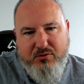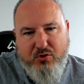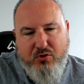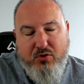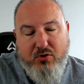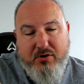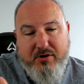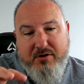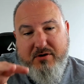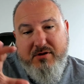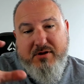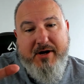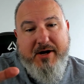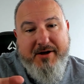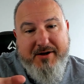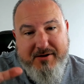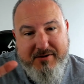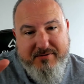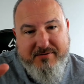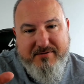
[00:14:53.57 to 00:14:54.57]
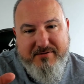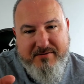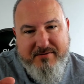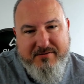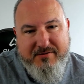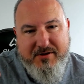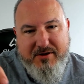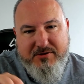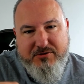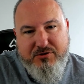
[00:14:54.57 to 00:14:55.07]
core
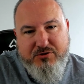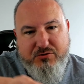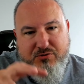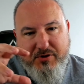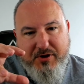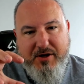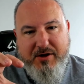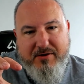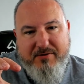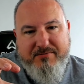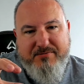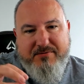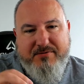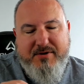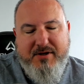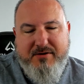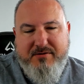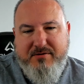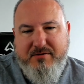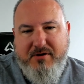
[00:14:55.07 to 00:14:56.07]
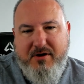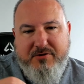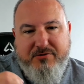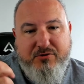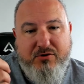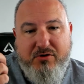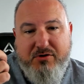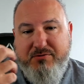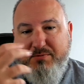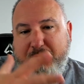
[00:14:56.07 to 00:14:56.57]
clients that you have that are
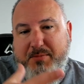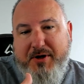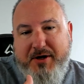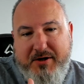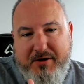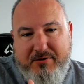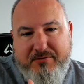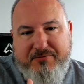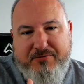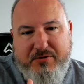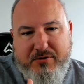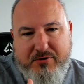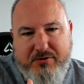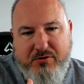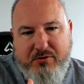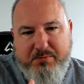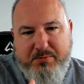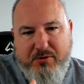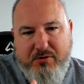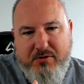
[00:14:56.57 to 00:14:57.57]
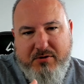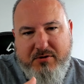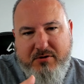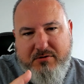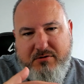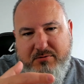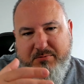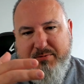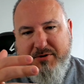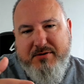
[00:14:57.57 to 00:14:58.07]
not buying for your
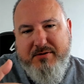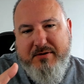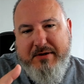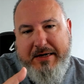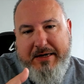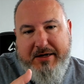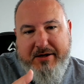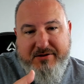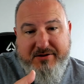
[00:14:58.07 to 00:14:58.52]
product but